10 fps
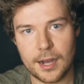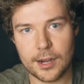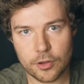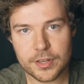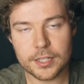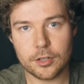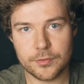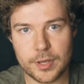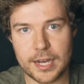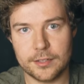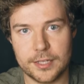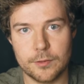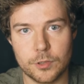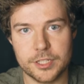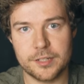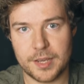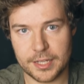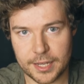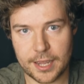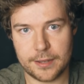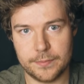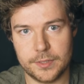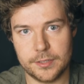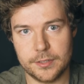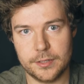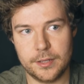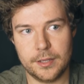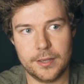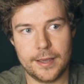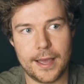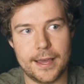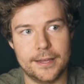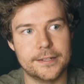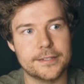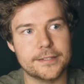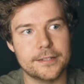I know that a lot of you out there want to make games, and